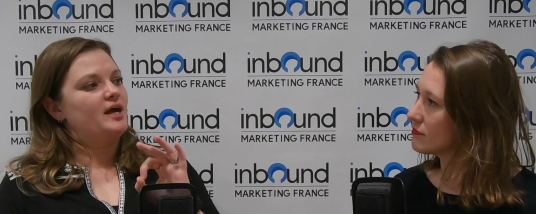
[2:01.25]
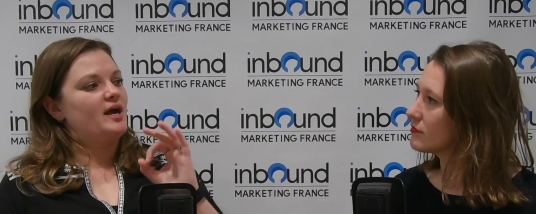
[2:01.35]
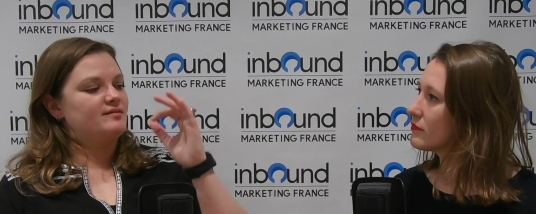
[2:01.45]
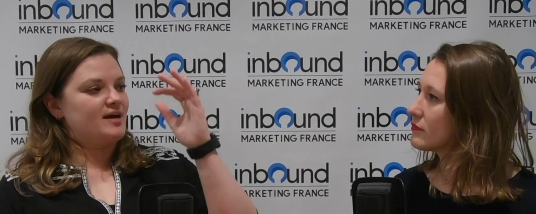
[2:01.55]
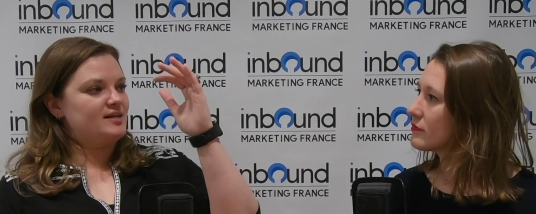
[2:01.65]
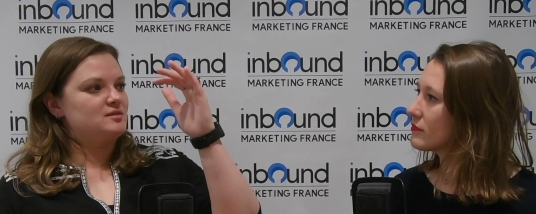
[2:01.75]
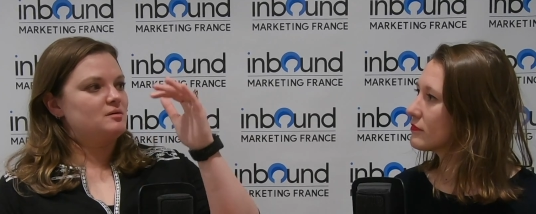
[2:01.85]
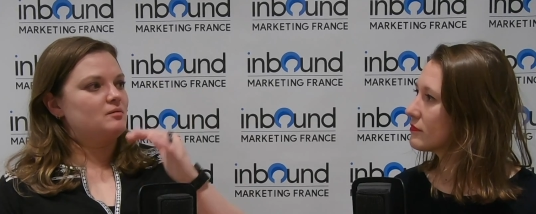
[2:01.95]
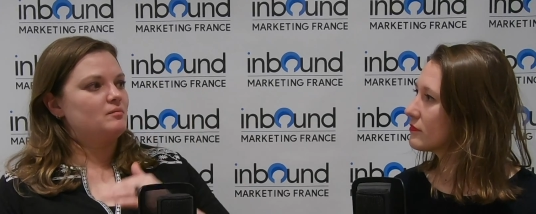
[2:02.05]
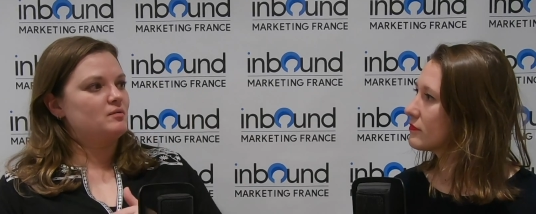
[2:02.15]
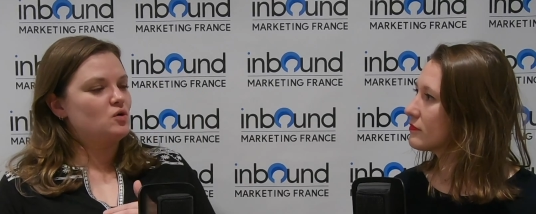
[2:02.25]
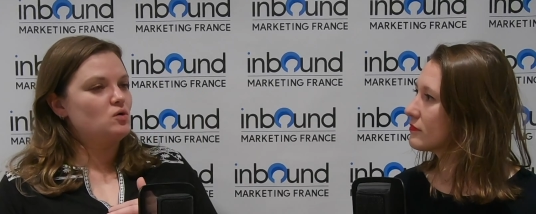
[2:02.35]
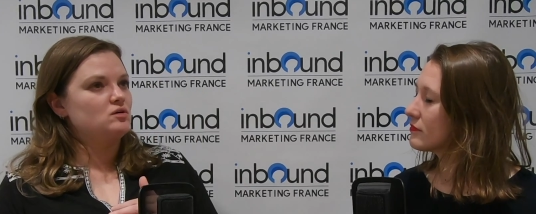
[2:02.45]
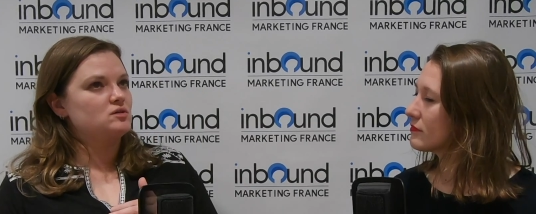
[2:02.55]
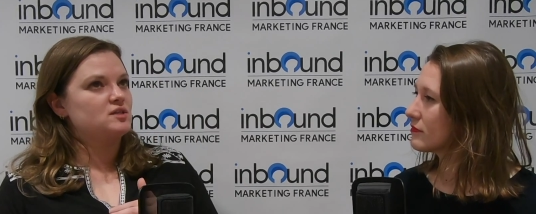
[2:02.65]
Speaker 1: and that's
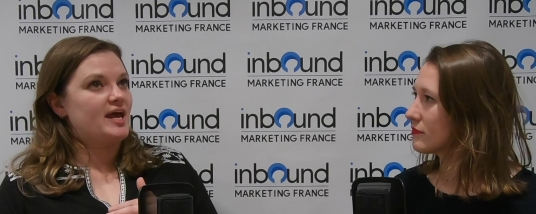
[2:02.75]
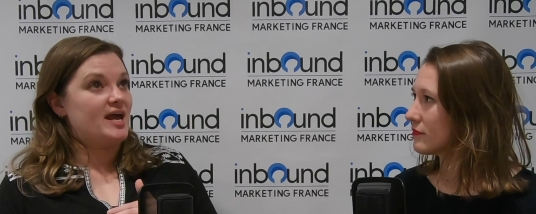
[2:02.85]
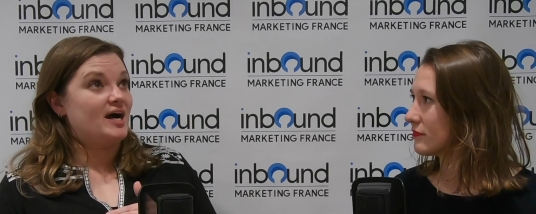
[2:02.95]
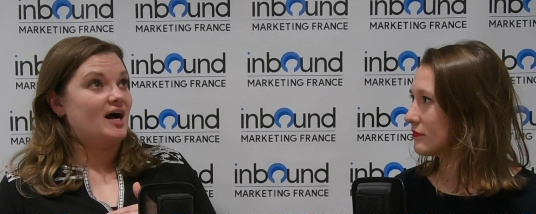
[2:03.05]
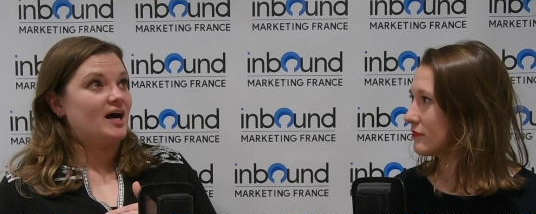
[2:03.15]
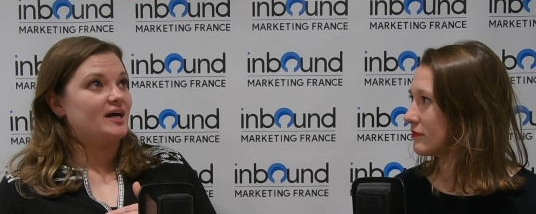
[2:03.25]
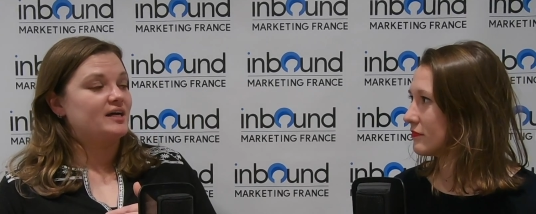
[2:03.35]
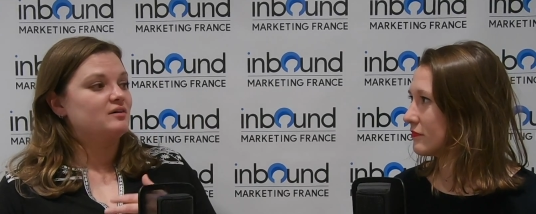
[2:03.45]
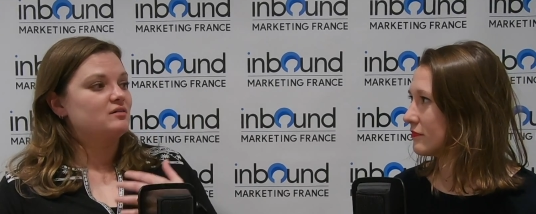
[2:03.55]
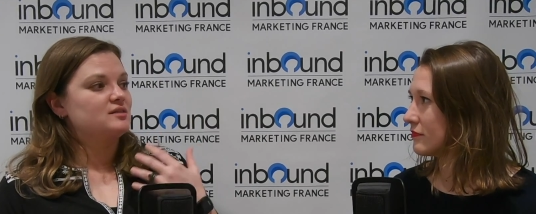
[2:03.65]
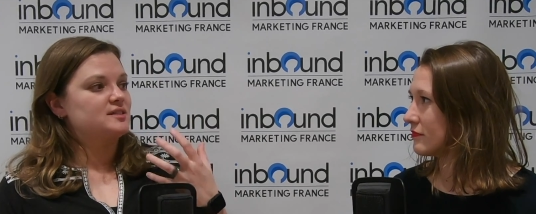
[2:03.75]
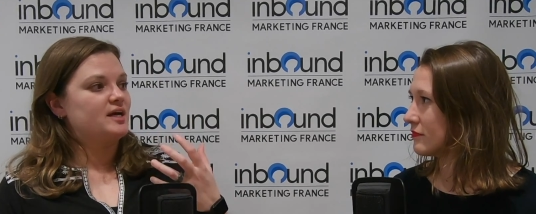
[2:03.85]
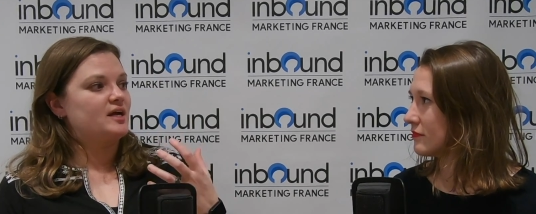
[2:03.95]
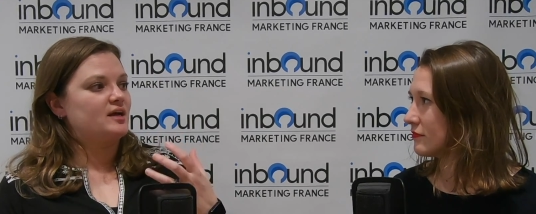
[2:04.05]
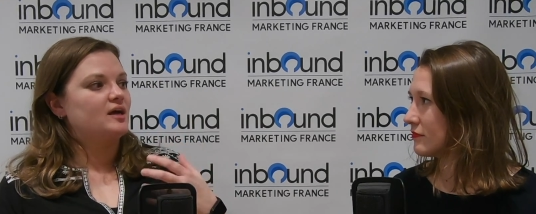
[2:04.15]
Google's AI
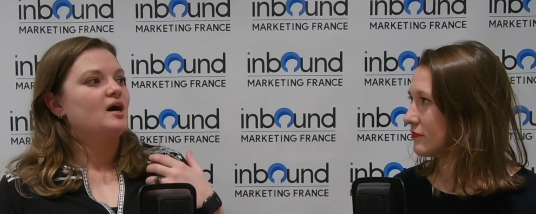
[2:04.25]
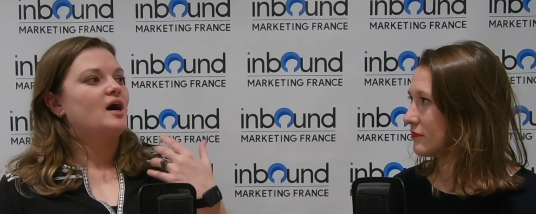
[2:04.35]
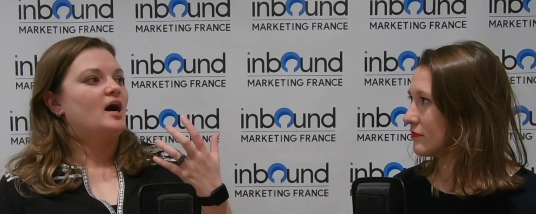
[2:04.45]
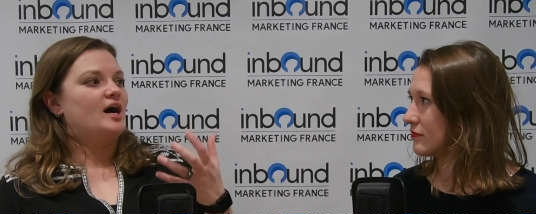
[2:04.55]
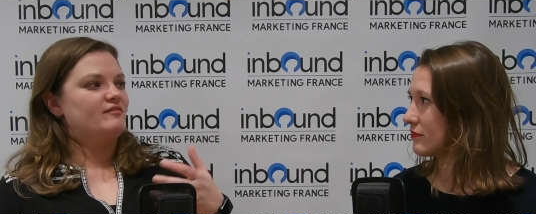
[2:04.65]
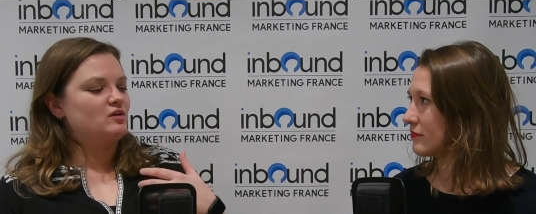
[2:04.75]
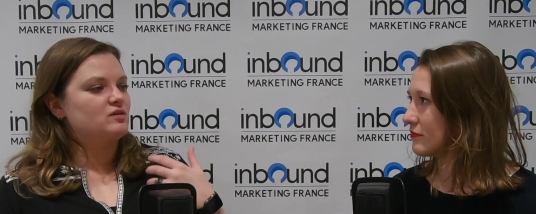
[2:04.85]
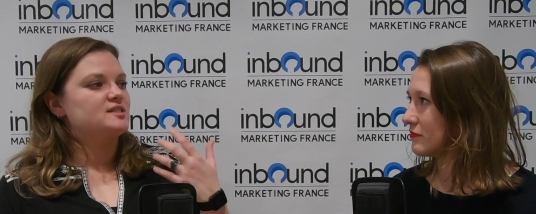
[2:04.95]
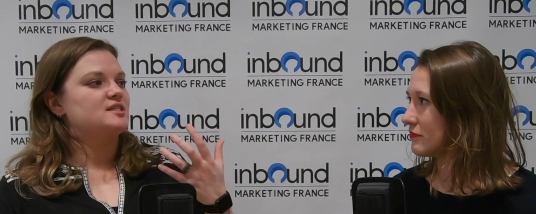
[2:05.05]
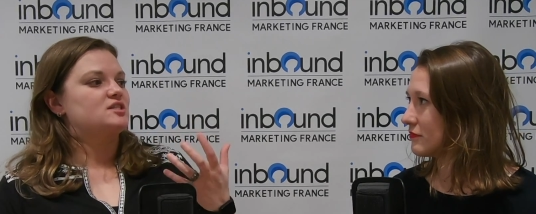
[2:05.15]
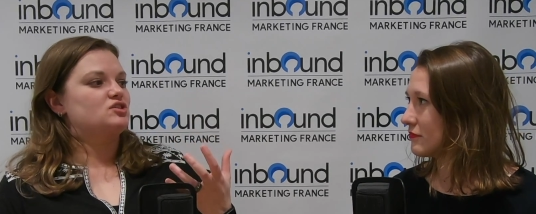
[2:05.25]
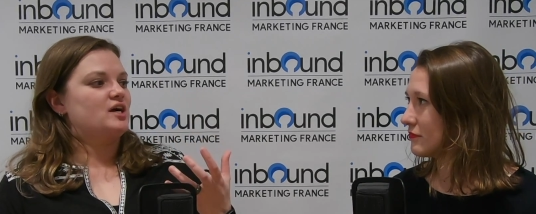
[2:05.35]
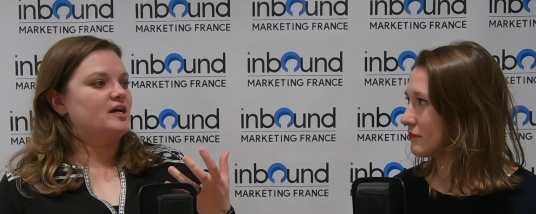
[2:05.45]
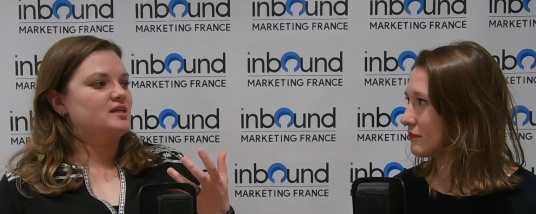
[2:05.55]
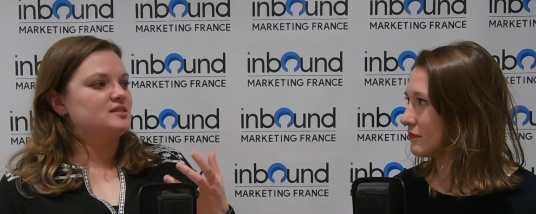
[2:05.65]
saying, "I've noticed these
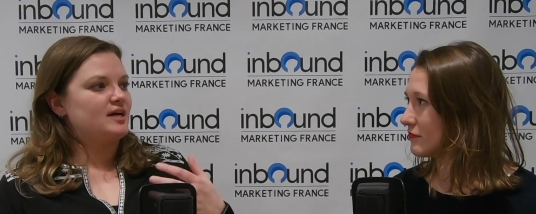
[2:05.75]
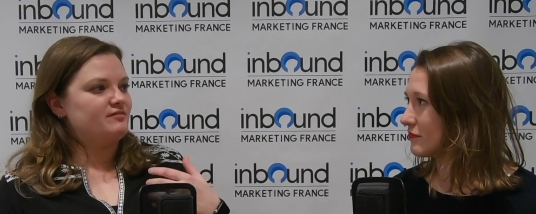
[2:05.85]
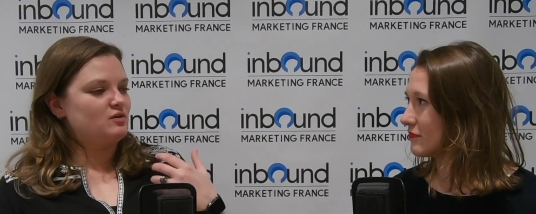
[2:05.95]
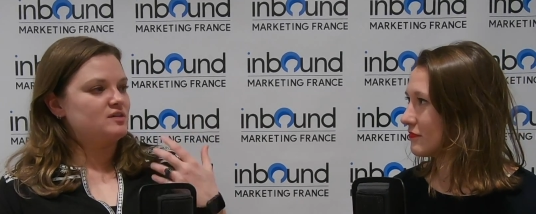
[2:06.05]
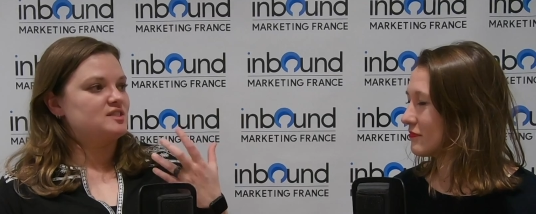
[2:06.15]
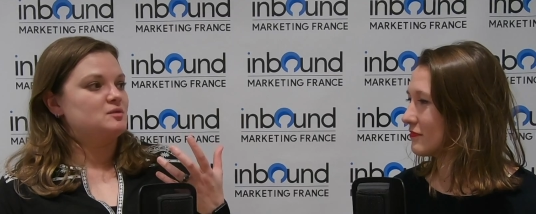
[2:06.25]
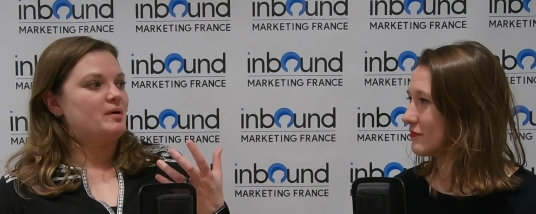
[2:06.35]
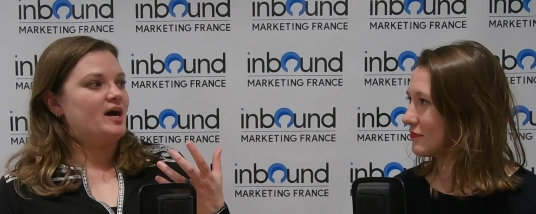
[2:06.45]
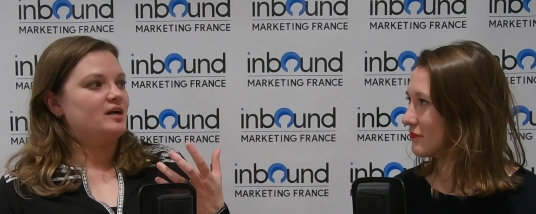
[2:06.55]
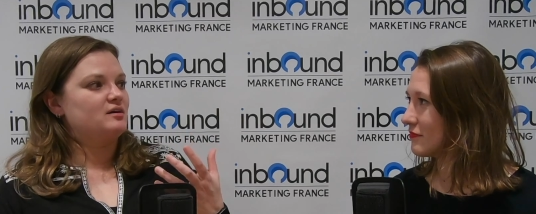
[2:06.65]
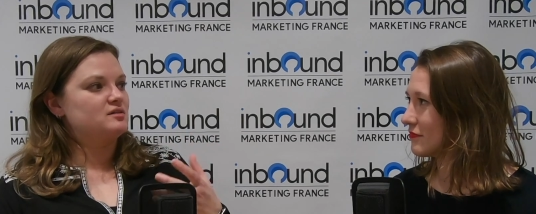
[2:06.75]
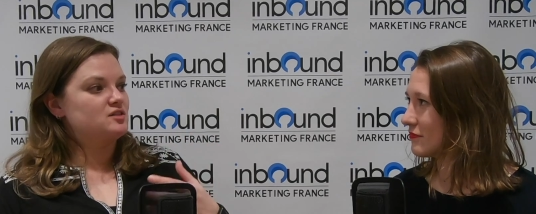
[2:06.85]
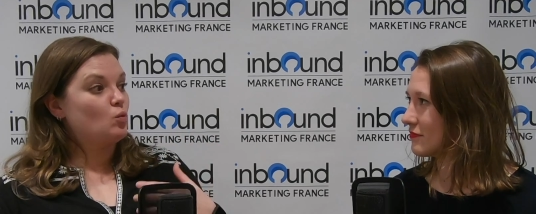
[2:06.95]
trends. I've noticed these patterns.